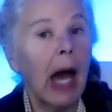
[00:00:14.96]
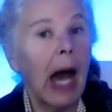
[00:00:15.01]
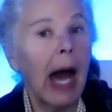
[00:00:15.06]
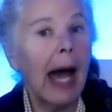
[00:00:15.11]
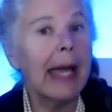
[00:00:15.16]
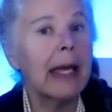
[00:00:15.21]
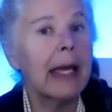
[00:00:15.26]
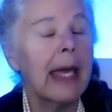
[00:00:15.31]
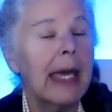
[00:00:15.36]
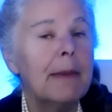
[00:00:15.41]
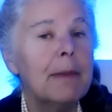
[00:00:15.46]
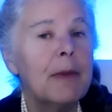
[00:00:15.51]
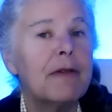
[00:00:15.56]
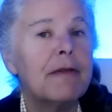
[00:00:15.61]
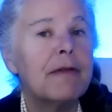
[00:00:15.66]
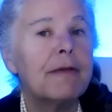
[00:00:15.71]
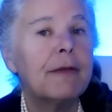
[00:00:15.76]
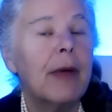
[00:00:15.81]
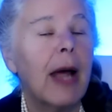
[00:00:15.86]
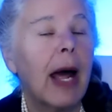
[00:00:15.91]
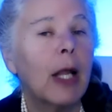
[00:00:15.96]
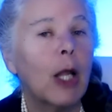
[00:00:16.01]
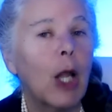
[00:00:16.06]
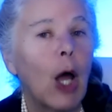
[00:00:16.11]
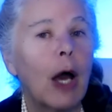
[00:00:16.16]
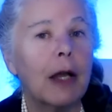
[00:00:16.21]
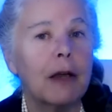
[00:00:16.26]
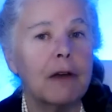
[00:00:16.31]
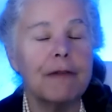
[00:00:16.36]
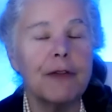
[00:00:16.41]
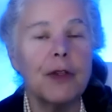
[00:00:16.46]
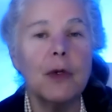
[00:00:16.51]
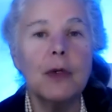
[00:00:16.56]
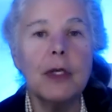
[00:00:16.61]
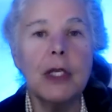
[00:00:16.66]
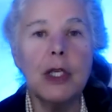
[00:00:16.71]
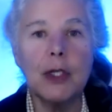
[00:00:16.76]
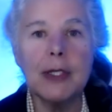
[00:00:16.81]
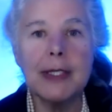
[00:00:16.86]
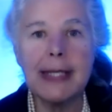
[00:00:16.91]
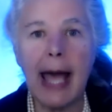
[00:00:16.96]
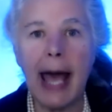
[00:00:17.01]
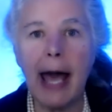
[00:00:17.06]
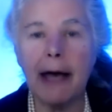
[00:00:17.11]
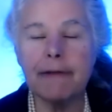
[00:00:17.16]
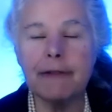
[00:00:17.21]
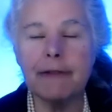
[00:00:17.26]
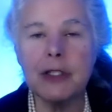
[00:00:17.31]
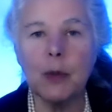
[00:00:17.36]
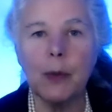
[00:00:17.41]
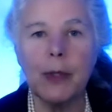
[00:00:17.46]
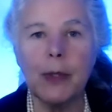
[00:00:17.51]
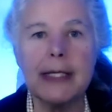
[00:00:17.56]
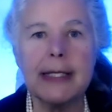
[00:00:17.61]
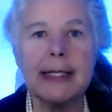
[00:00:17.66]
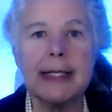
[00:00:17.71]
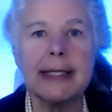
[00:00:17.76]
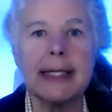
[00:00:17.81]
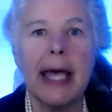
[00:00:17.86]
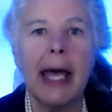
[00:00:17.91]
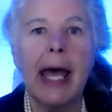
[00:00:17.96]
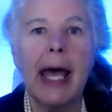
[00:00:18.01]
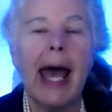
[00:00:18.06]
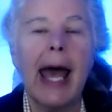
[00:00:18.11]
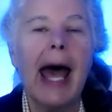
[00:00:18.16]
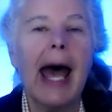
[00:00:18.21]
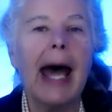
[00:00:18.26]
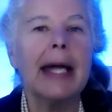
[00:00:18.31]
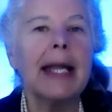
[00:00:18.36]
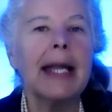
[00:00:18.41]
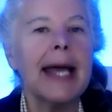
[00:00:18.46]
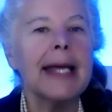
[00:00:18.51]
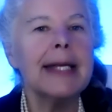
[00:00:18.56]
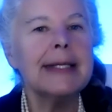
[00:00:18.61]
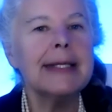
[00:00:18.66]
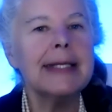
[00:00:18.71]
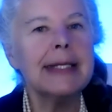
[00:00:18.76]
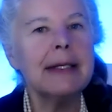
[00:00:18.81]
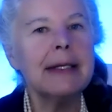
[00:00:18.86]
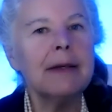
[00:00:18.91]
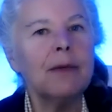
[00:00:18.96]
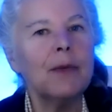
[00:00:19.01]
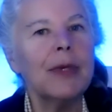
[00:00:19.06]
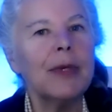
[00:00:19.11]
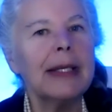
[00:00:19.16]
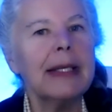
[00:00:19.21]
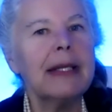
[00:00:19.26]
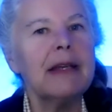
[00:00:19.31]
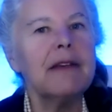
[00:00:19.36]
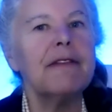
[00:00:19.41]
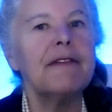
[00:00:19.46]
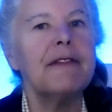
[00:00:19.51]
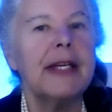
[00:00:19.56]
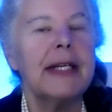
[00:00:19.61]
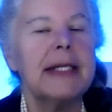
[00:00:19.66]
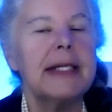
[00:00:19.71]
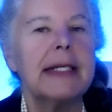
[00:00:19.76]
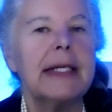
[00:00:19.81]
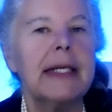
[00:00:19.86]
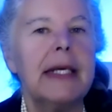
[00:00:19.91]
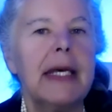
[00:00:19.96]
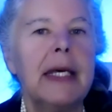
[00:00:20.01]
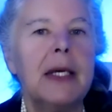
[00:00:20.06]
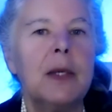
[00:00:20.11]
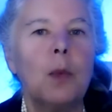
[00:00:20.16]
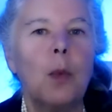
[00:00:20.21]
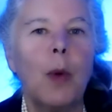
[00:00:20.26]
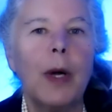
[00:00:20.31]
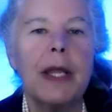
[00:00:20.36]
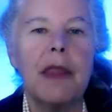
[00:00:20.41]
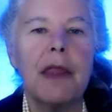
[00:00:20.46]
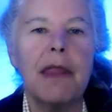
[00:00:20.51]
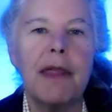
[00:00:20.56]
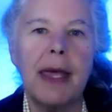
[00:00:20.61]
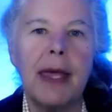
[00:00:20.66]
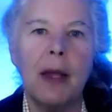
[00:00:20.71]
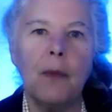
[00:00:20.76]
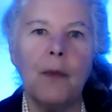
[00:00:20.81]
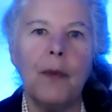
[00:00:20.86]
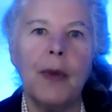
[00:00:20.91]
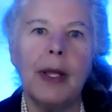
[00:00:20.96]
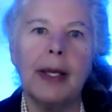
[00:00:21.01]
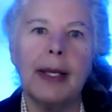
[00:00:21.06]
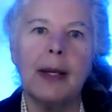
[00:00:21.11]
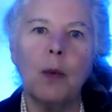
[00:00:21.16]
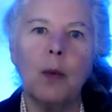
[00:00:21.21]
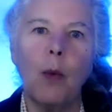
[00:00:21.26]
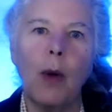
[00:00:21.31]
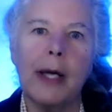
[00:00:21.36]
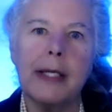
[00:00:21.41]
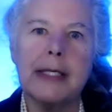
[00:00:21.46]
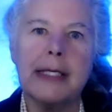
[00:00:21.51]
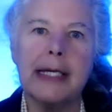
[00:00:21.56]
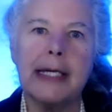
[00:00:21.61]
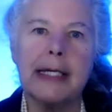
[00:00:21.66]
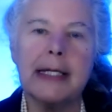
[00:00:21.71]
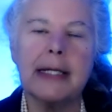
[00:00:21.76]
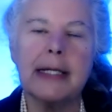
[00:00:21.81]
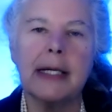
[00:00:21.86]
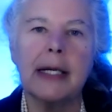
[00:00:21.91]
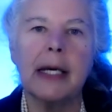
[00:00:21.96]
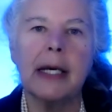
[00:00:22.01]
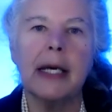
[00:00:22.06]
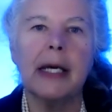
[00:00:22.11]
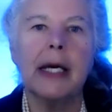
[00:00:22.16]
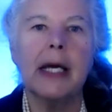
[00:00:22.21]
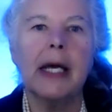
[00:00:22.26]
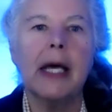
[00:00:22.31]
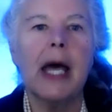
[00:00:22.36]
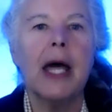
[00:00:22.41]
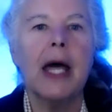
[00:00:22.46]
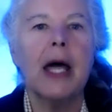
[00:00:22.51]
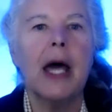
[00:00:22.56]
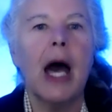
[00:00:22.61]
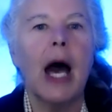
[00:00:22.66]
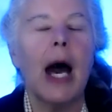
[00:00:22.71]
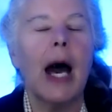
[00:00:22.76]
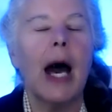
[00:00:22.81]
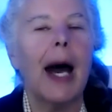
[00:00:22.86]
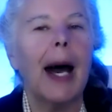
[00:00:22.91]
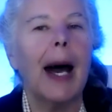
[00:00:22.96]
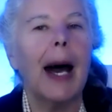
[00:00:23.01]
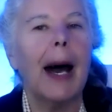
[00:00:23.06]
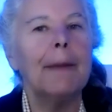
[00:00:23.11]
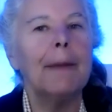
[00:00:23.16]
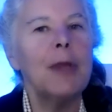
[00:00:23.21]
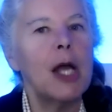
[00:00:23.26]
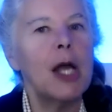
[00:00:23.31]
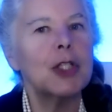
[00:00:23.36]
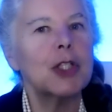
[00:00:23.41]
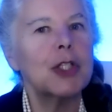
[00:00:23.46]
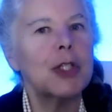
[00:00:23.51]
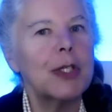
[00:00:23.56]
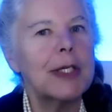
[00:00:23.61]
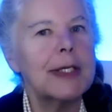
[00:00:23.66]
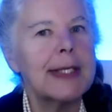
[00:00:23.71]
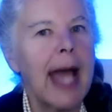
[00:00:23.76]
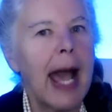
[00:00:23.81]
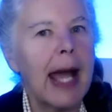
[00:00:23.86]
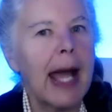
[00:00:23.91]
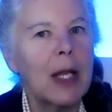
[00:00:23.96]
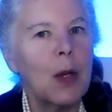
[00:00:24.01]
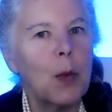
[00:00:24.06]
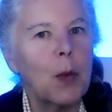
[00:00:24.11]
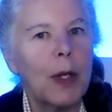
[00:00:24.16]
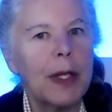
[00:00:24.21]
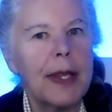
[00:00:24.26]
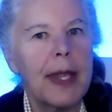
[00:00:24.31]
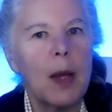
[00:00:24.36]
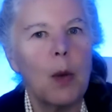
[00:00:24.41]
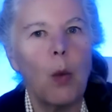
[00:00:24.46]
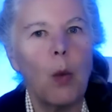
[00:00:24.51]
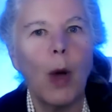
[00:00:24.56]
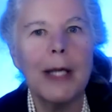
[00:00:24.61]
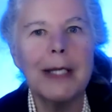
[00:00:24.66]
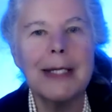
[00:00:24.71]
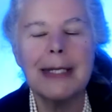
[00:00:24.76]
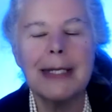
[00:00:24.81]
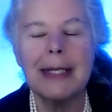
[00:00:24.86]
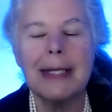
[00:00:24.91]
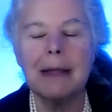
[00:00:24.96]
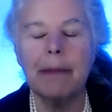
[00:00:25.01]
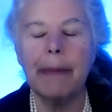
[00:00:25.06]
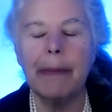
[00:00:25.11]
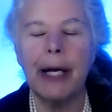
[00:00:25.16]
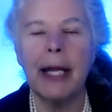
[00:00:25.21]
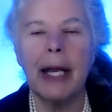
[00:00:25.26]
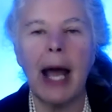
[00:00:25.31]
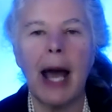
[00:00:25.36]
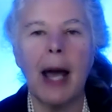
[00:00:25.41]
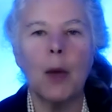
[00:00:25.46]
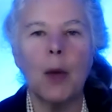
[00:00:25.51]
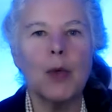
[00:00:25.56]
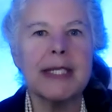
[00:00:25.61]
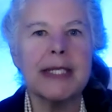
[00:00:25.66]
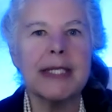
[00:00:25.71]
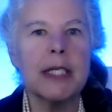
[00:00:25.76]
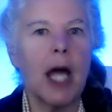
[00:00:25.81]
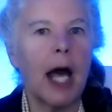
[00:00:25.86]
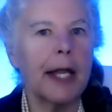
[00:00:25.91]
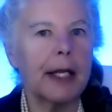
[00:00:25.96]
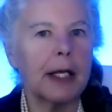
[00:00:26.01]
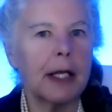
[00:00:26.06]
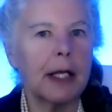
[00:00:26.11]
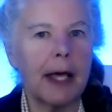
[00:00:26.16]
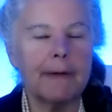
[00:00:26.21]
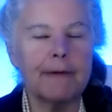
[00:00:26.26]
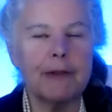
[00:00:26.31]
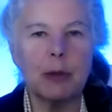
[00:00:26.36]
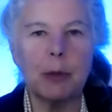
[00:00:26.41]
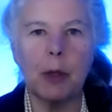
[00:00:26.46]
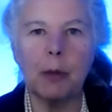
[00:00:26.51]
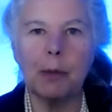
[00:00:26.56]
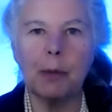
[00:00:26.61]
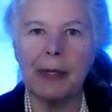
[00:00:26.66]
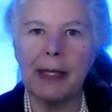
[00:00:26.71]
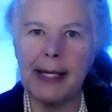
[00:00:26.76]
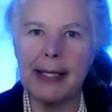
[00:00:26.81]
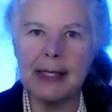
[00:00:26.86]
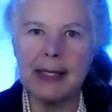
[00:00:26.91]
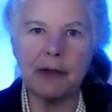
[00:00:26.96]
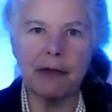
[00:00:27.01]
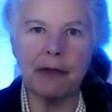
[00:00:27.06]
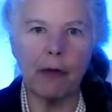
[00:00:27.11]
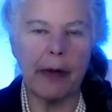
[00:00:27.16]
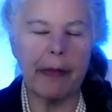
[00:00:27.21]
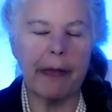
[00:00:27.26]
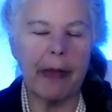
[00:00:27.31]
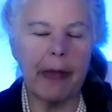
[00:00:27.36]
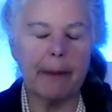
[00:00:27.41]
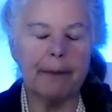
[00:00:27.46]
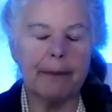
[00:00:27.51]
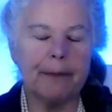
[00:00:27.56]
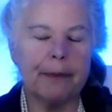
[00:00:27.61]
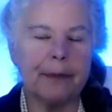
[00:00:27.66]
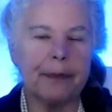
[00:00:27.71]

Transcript: I came along a few years afterwards, and I didn't really fit in what they really wanted. I'm not sure exactly what they wanted, but I was not a comfortable place for them.